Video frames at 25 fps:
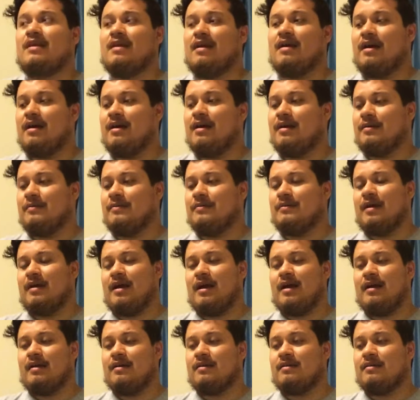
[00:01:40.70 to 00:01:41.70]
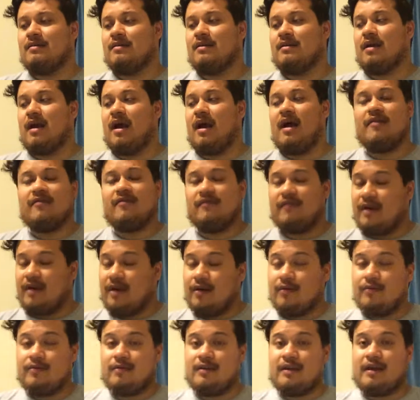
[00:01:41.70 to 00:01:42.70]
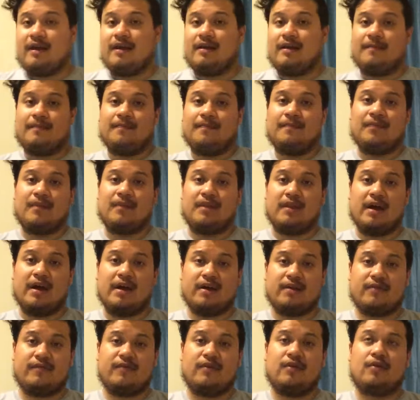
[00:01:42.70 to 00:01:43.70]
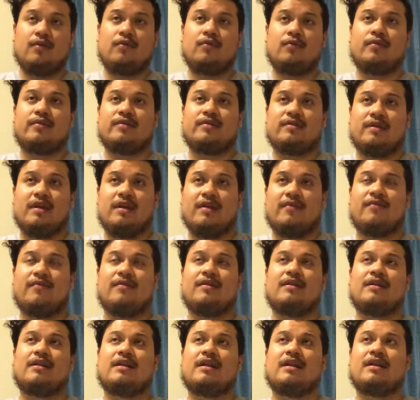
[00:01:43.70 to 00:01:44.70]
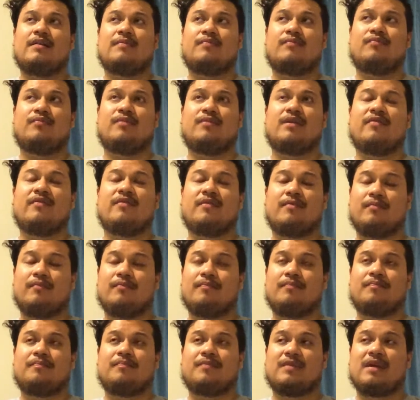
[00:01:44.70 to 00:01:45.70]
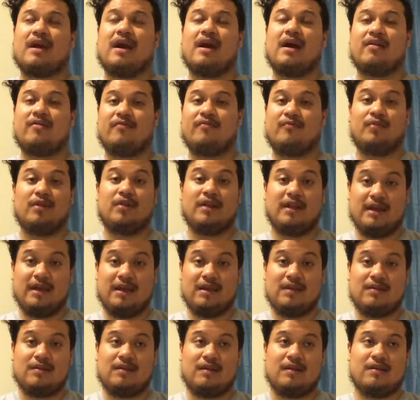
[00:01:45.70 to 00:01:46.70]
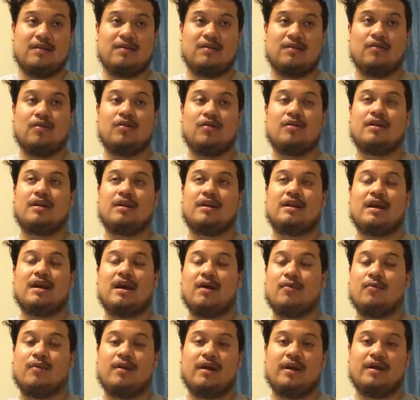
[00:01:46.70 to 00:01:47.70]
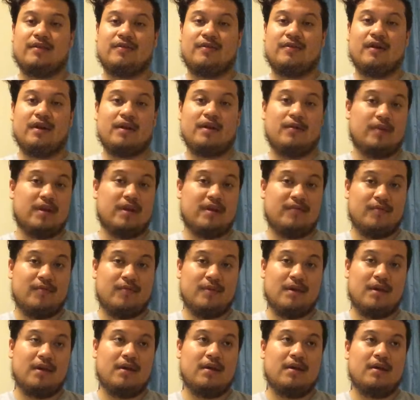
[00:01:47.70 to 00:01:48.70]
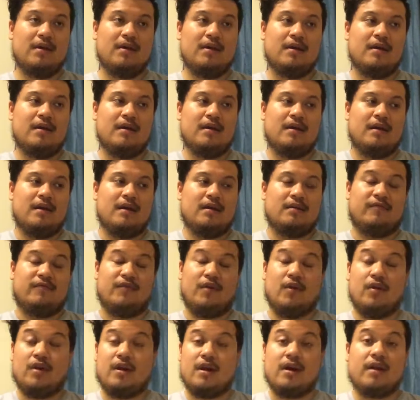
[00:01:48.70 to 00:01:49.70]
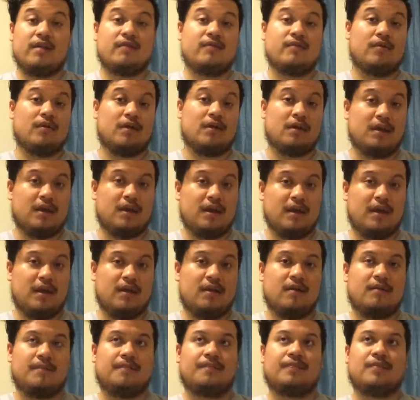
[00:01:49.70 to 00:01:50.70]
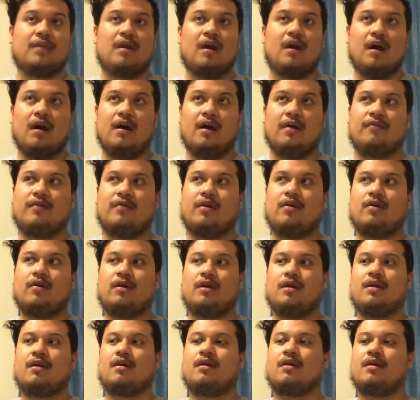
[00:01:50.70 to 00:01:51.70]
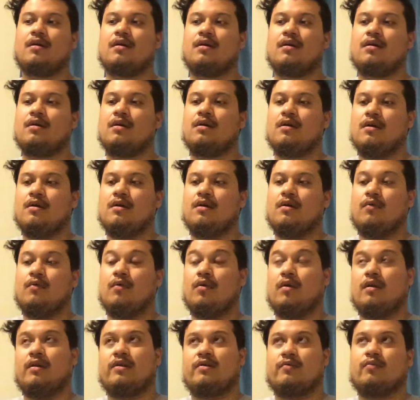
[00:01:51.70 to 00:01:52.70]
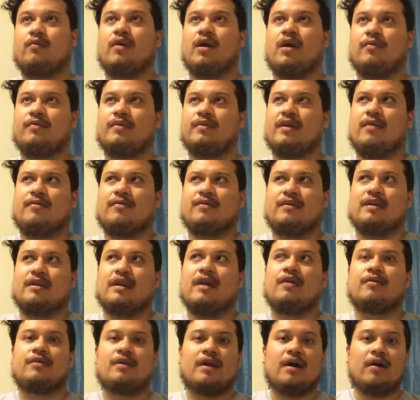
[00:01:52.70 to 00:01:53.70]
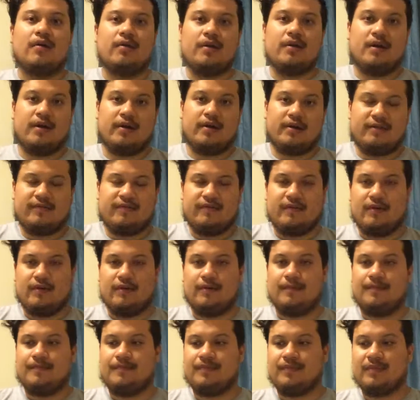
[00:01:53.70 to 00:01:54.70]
I found that Knoxville was definitely a different kind of place. It's certainly not what I thought it would ever be. It's very nice, very clean, very or at least where I was in downtown Knoxville.